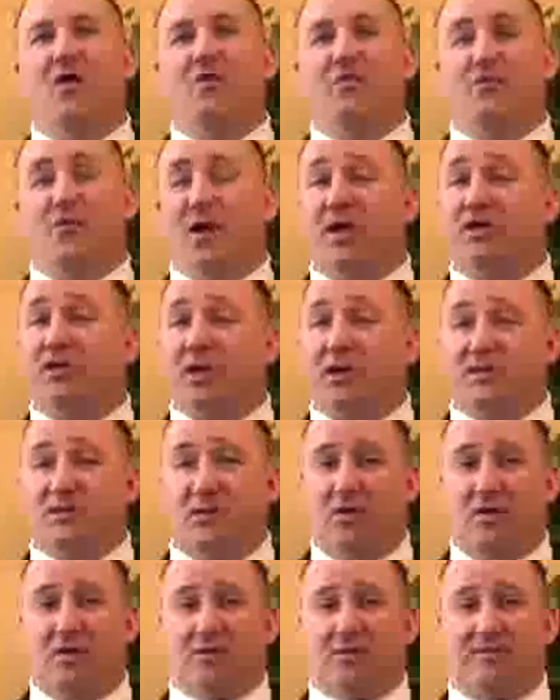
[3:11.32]
Franchise
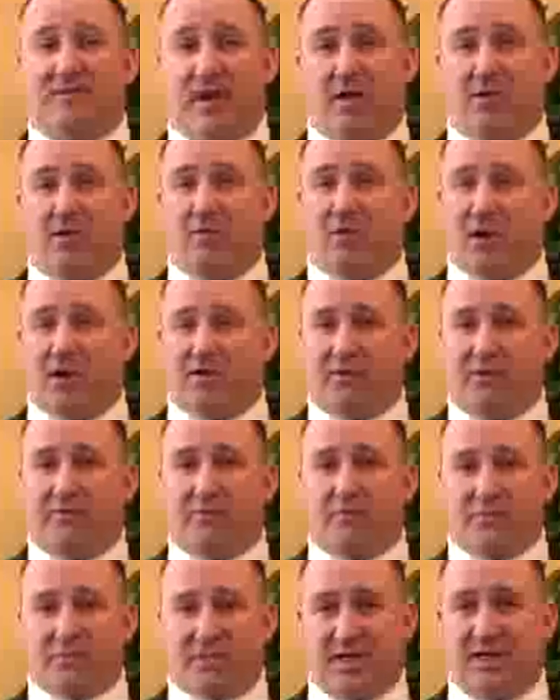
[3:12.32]
laws vary widely
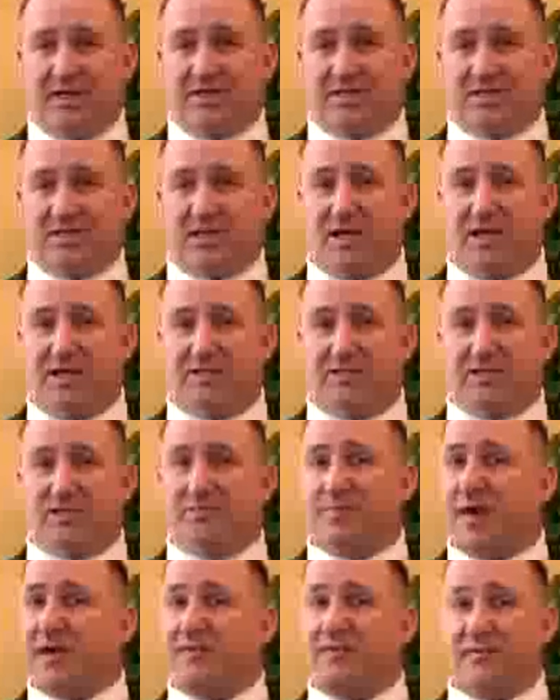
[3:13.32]
from state to state,
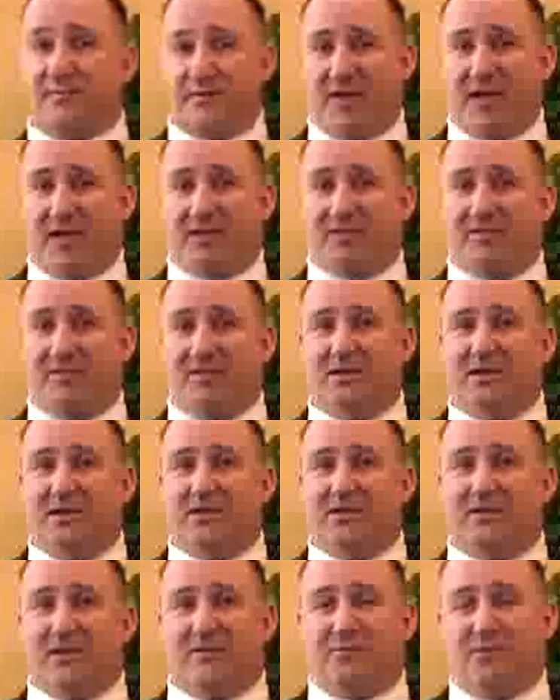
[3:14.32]
despite the fact
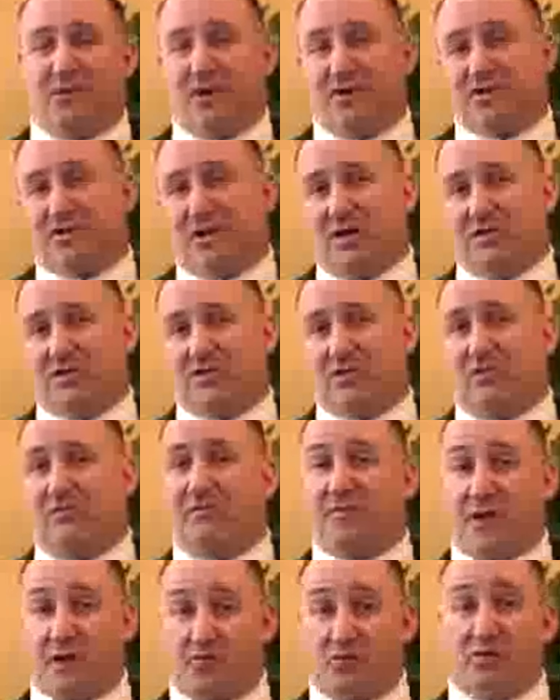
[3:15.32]
that franchises are
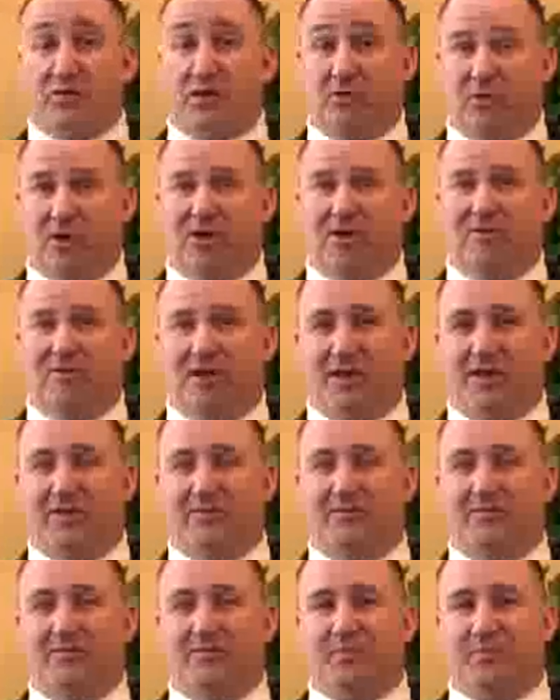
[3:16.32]
federally regulated.
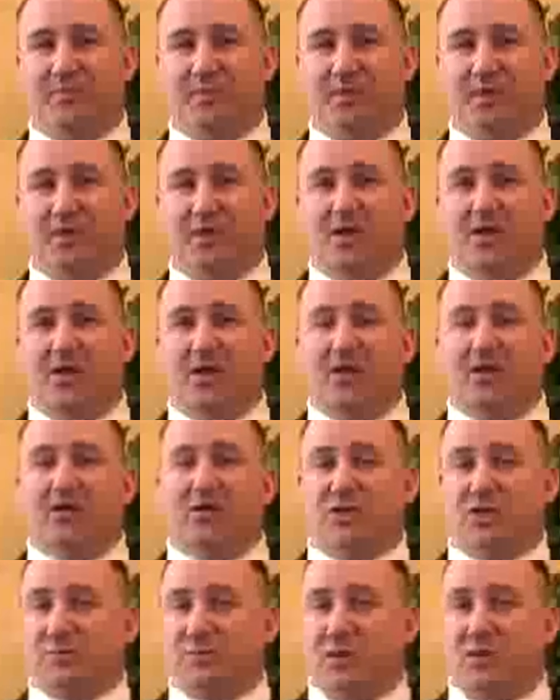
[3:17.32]

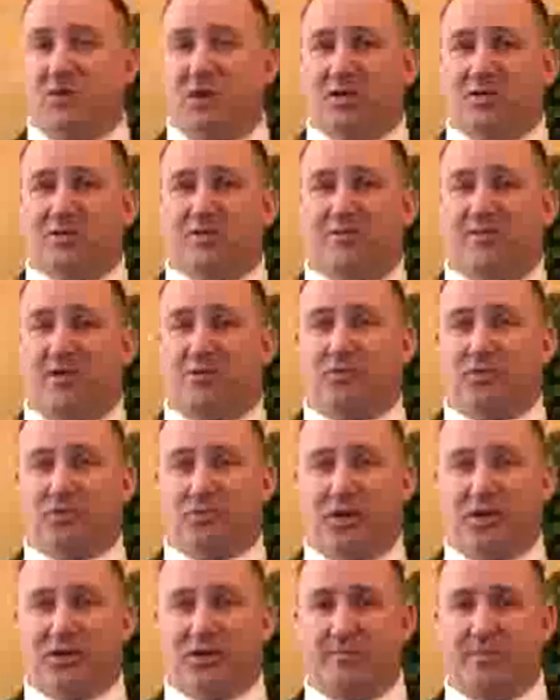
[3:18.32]
Just because the Federal
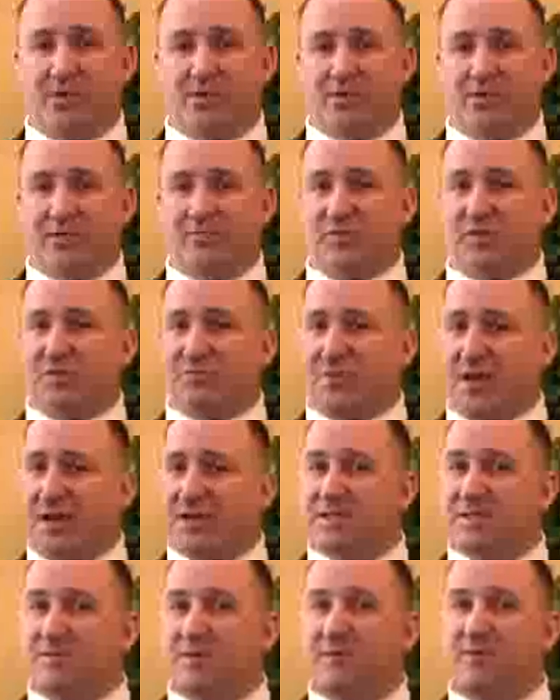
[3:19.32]
Trade Commission is
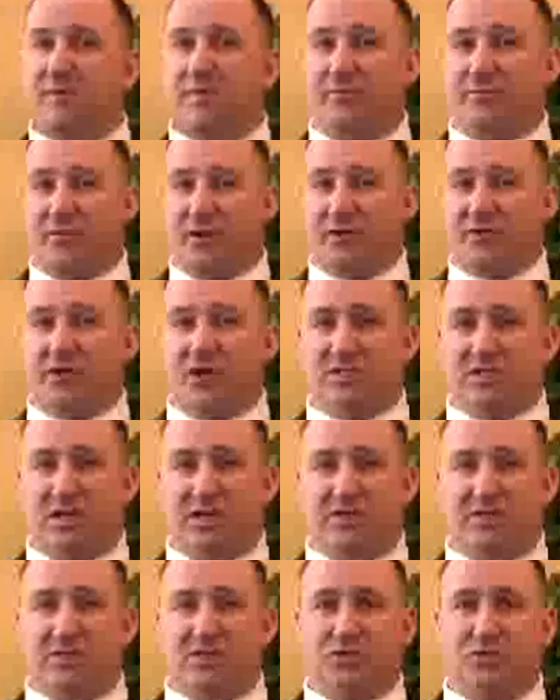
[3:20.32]
responsible for the franchising
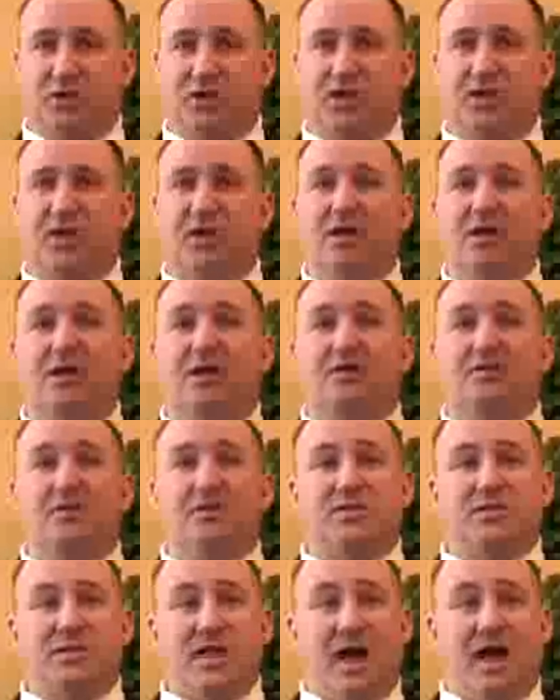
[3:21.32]
industry
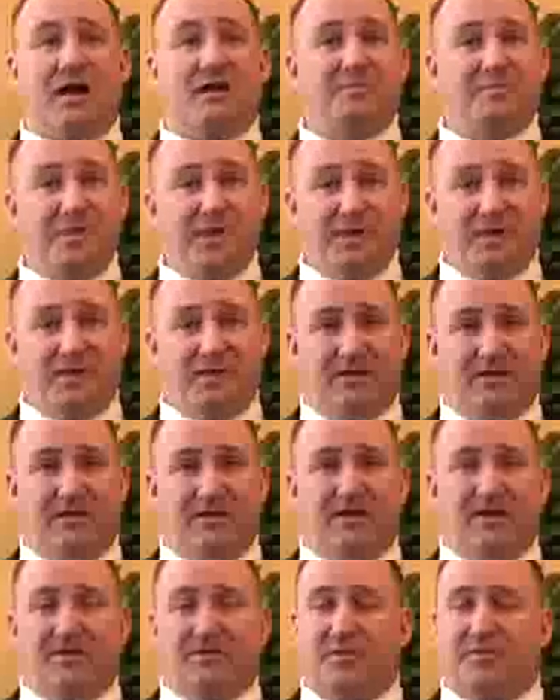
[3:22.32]
does not mean
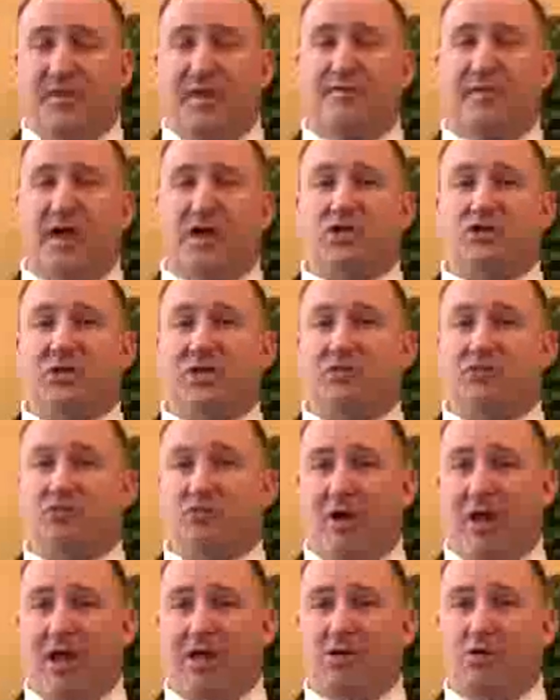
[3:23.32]
that they've actually
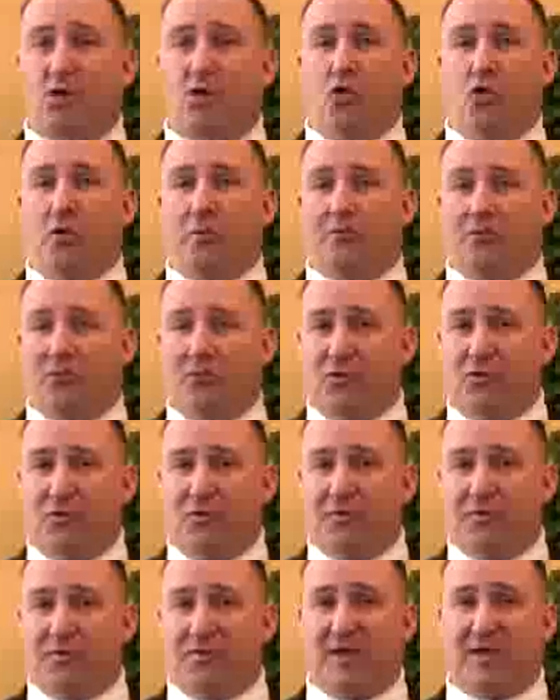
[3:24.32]
read or
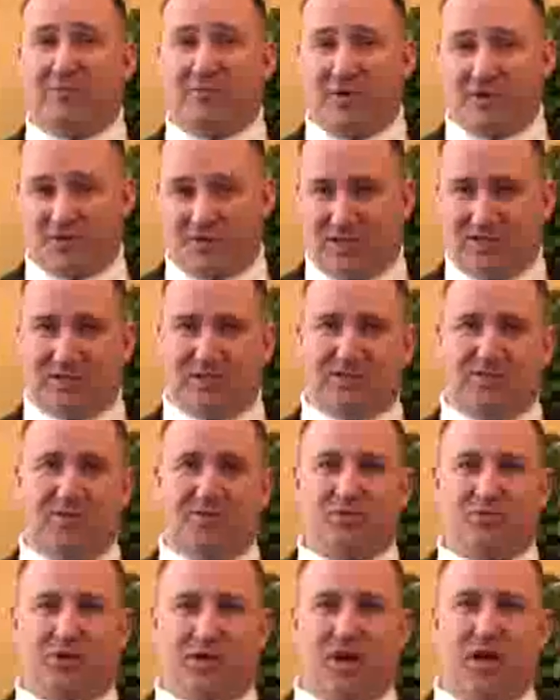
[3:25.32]
approved that franchise
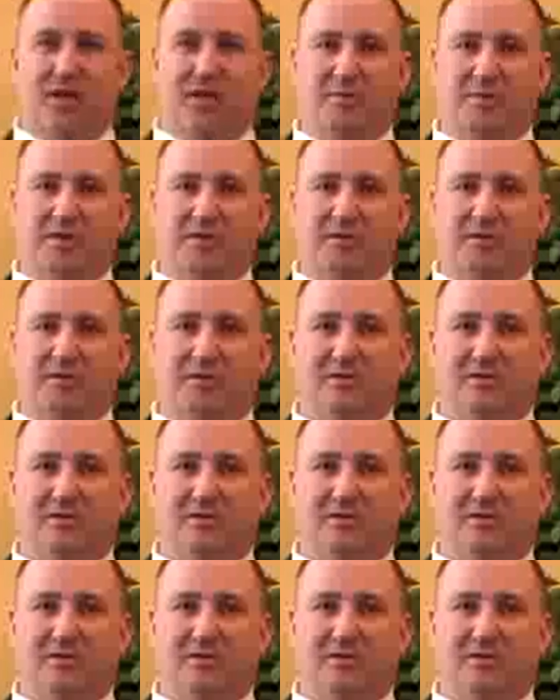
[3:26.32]
disclosure document.